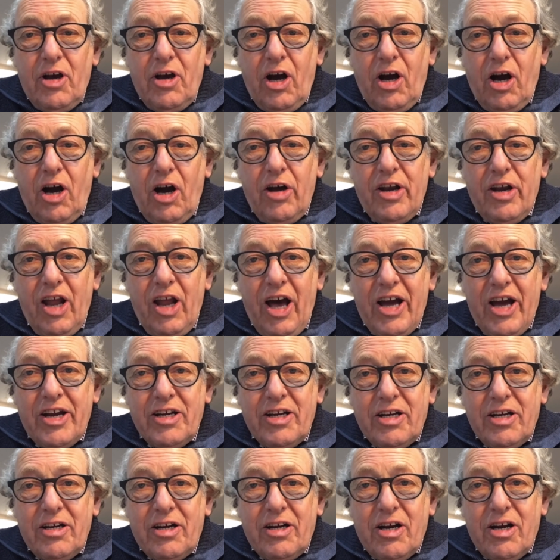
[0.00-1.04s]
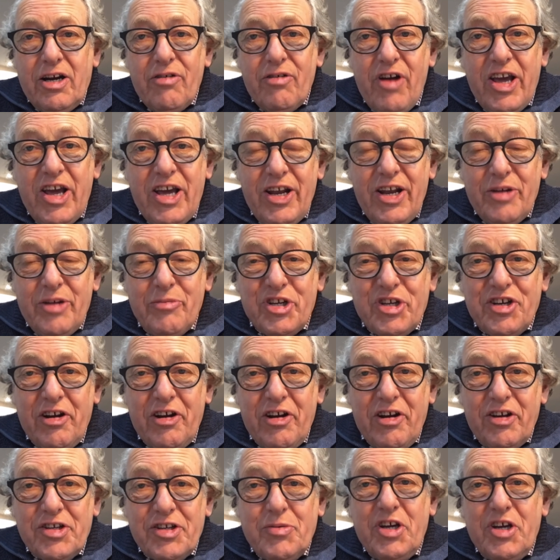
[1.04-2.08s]
online curriculum
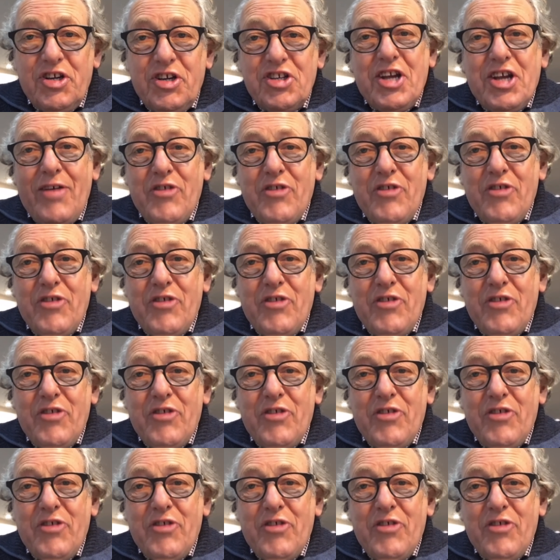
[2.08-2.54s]
materials. We could just have a